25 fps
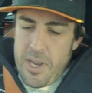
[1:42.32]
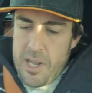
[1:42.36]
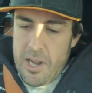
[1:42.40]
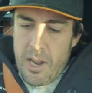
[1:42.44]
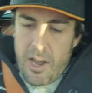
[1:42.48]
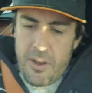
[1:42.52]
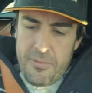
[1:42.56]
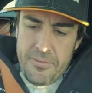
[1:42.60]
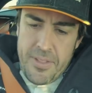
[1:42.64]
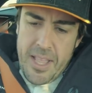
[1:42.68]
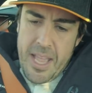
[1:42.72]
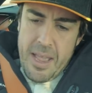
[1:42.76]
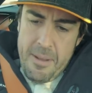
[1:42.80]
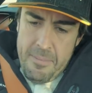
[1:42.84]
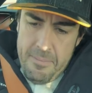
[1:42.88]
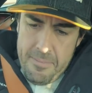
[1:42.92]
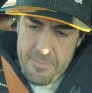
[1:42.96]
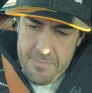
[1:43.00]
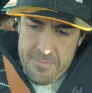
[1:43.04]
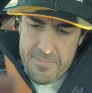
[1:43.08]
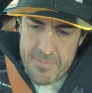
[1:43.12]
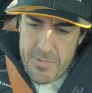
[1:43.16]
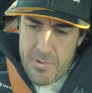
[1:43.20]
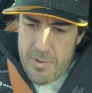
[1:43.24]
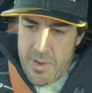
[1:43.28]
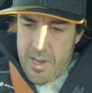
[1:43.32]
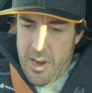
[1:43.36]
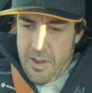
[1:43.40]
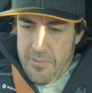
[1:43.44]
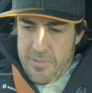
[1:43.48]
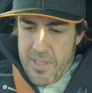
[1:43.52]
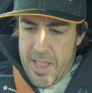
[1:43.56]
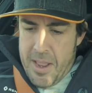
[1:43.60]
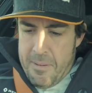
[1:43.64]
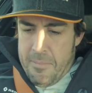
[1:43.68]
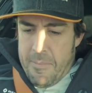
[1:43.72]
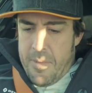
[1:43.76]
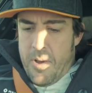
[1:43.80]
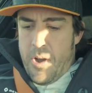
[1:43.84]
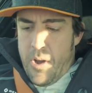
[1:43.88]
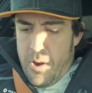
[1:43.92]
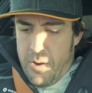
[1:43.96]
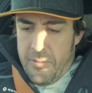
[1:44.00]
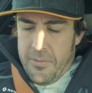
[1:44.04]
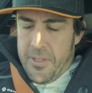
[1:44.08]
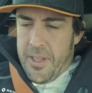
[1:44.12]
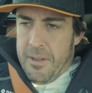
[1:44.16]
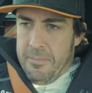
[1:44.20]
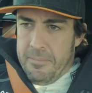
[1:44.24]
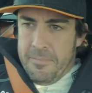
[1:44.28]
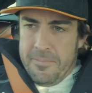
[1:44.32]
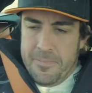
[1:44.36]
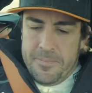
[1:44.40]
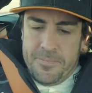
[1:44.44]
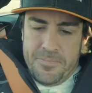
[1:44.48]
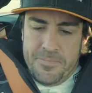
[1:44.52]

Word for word: We love them. We love them. All of them.